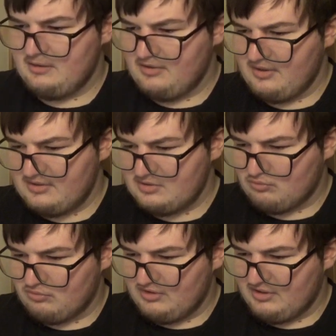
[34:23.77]
I think it's a
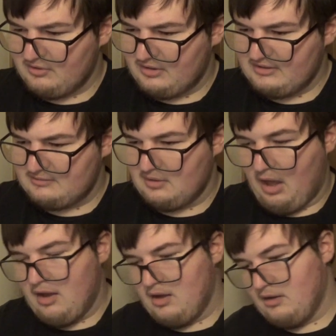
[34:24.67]
really good
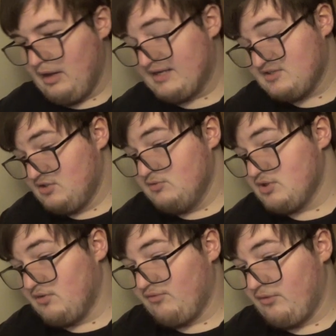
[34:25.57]

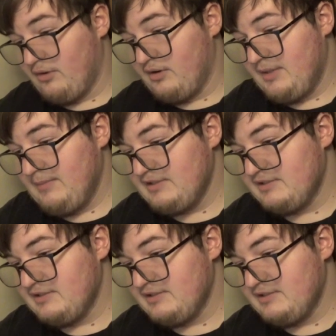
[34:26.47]
execution for a chameleon